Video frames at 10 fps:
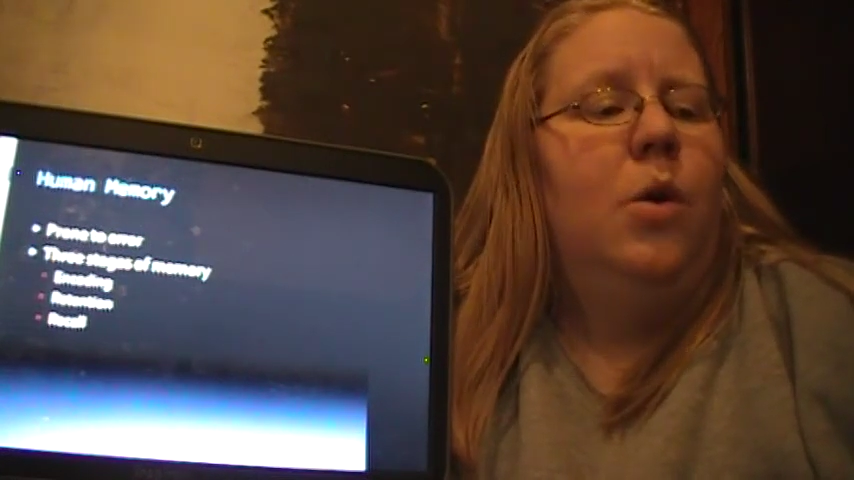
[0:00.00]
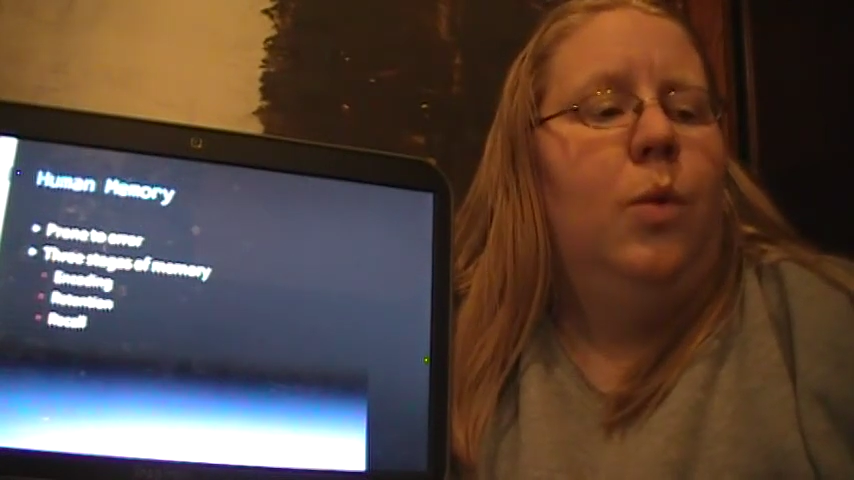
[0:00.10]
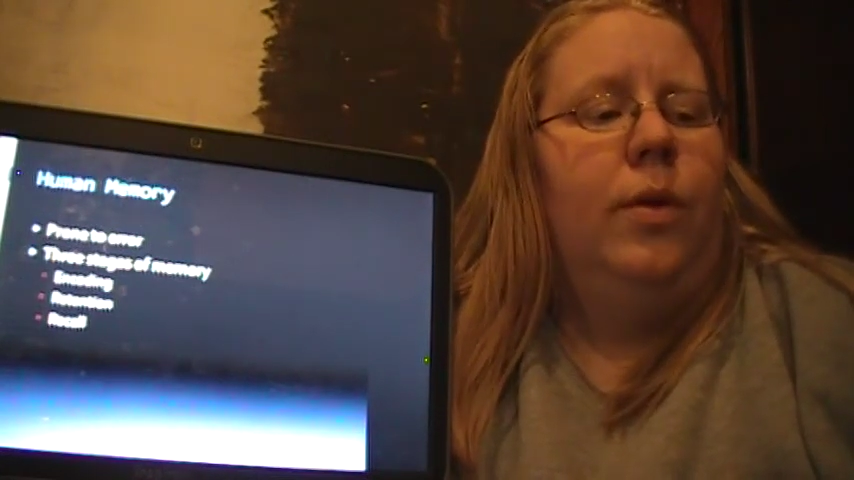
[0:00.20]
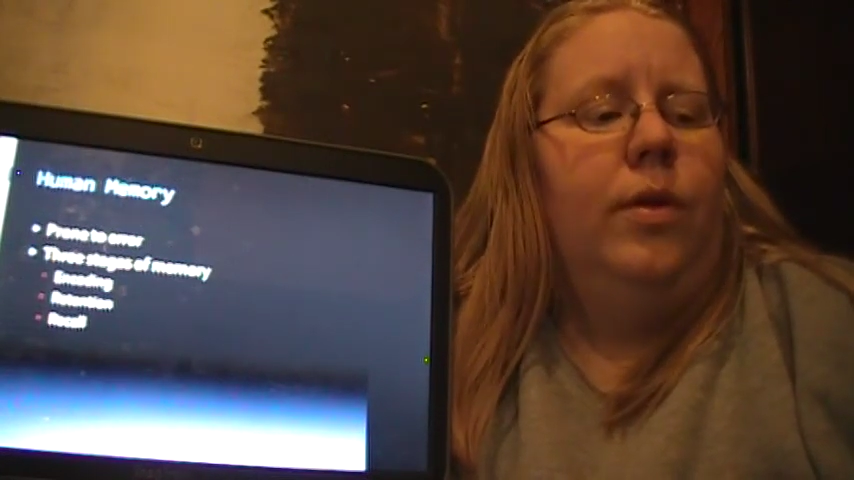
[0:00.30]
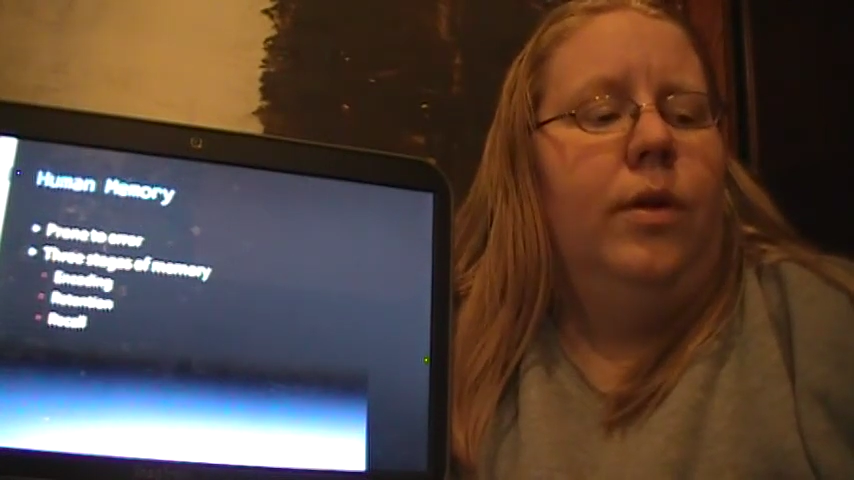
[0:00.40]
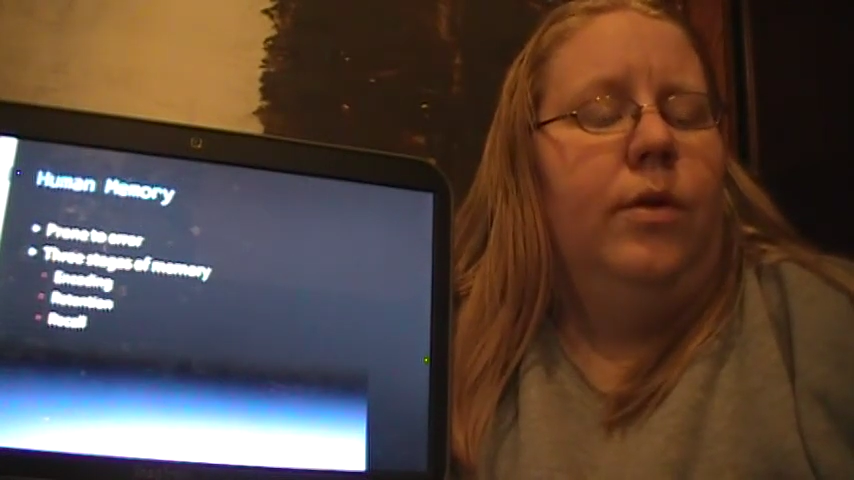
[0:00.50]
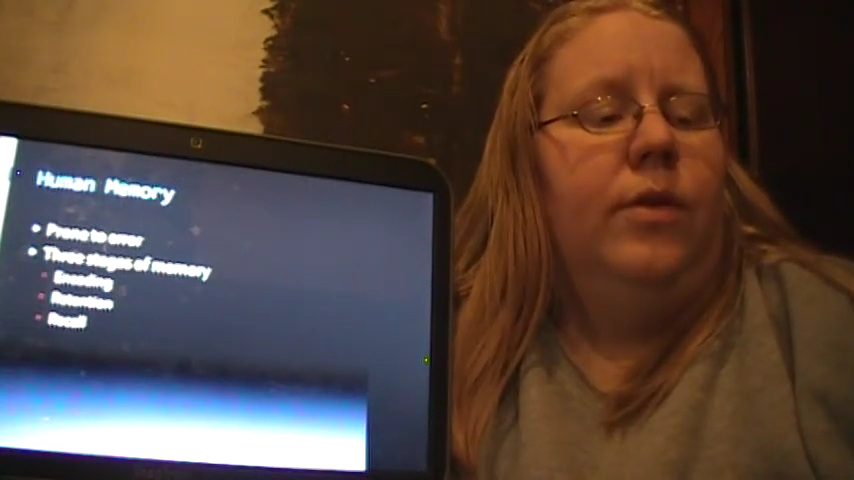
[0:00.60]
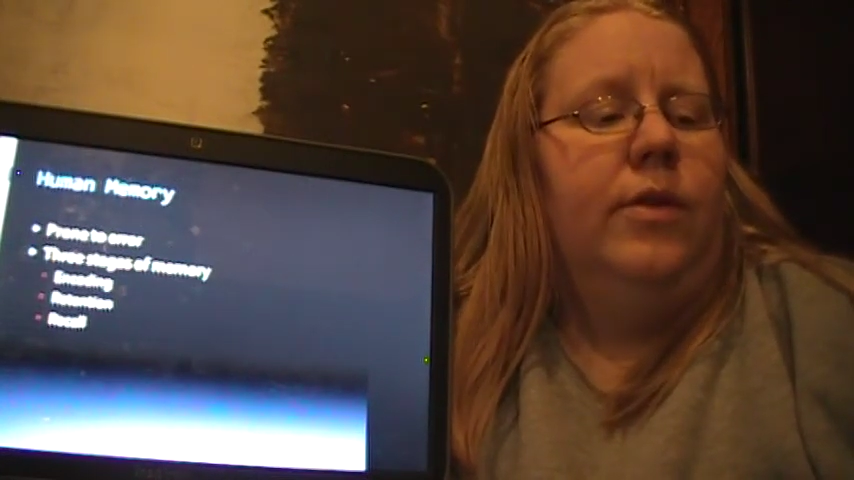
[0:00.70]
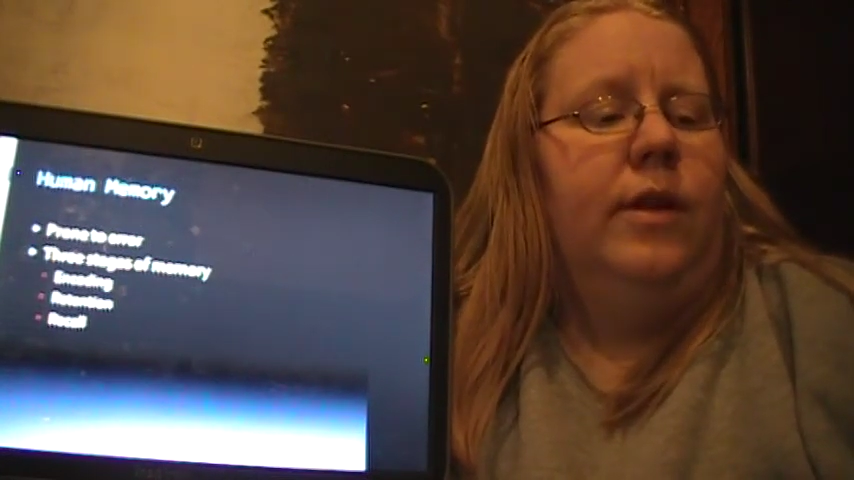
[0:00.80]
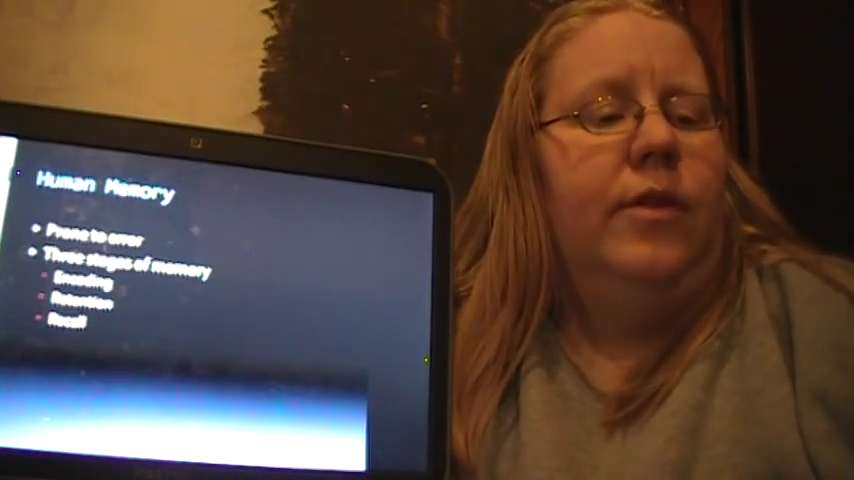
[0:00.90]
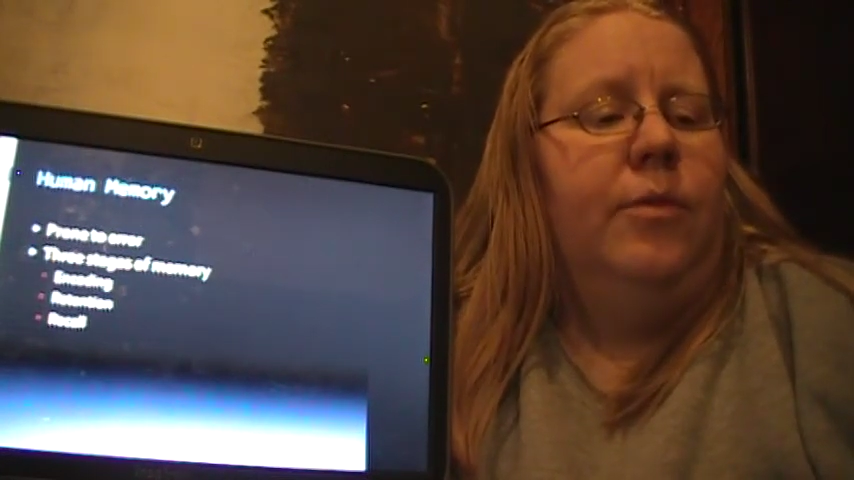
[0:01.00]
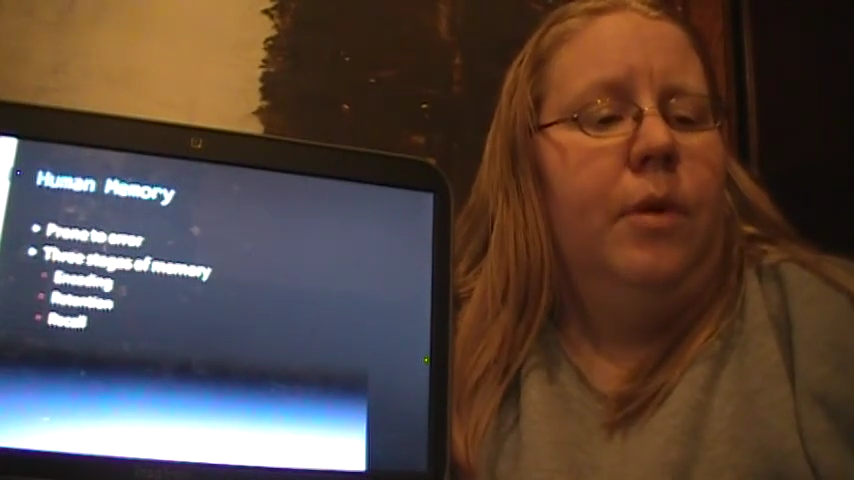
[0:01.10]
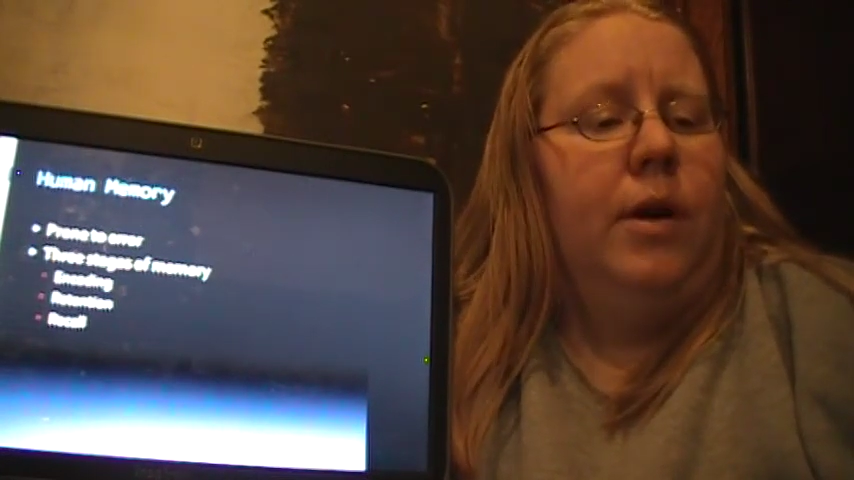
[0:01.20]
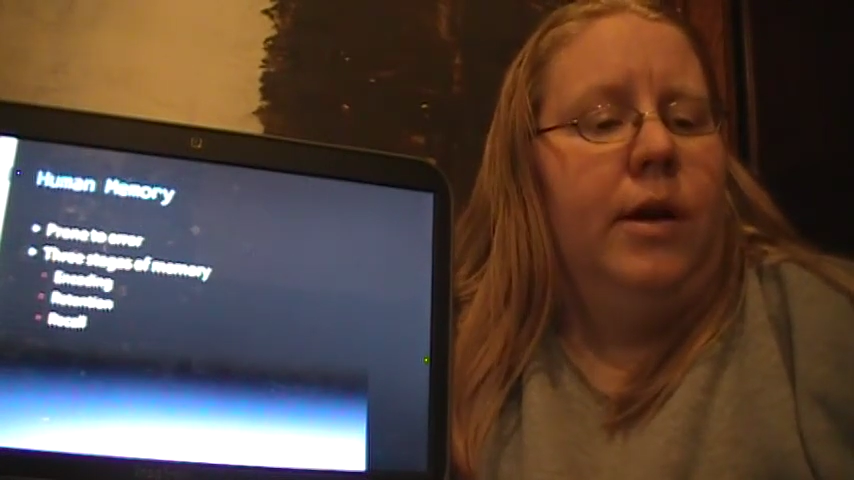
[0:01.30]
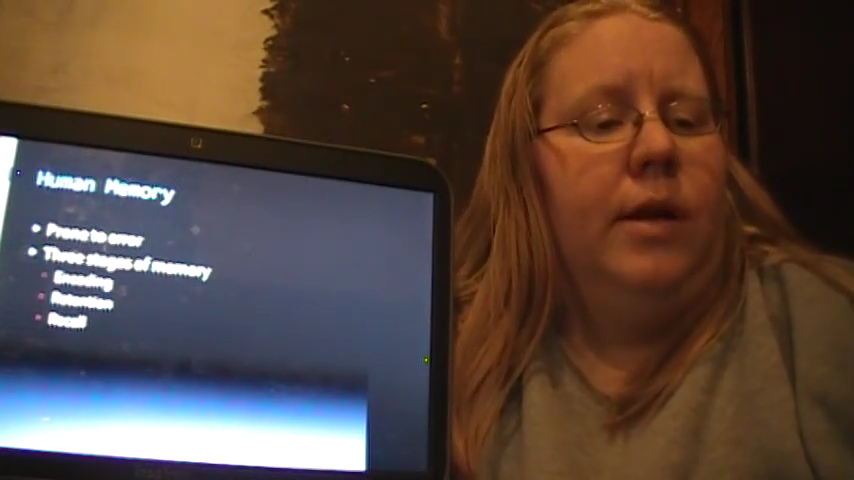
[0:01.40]
with no distinctive
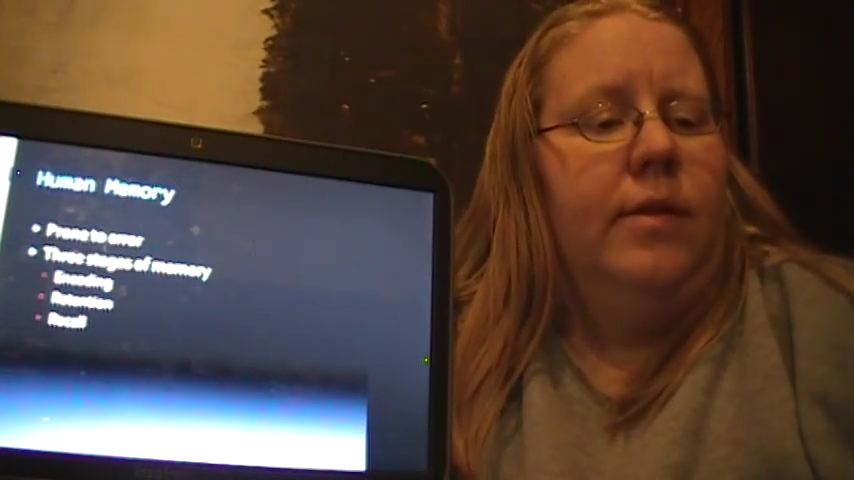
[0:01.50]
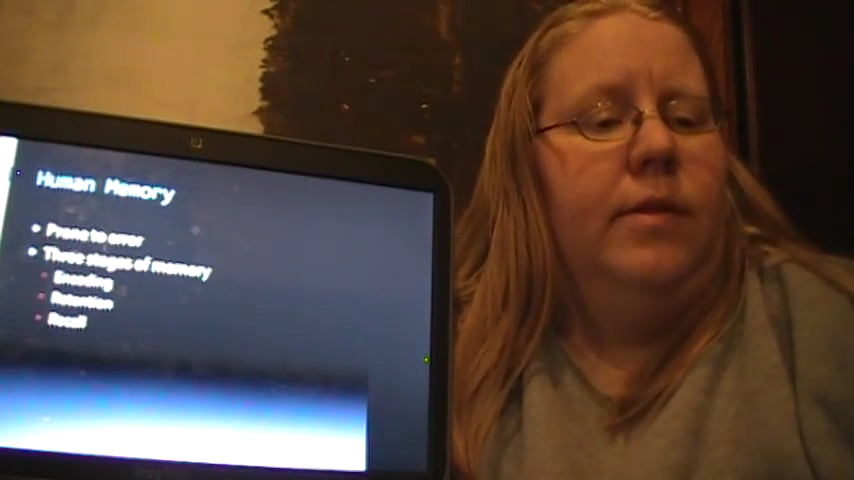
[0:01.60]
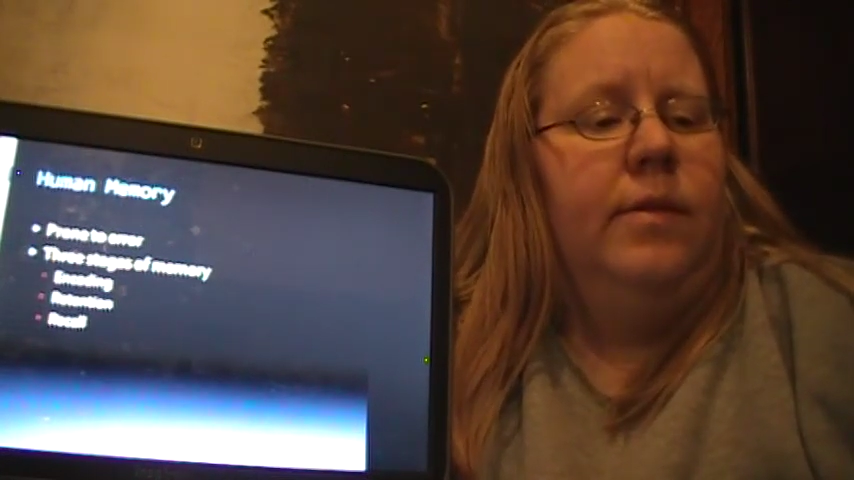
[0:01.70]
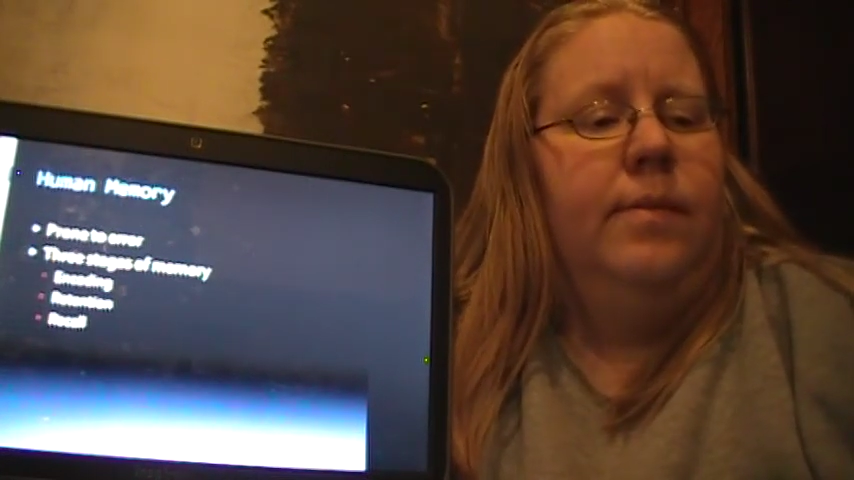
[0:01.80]
markings.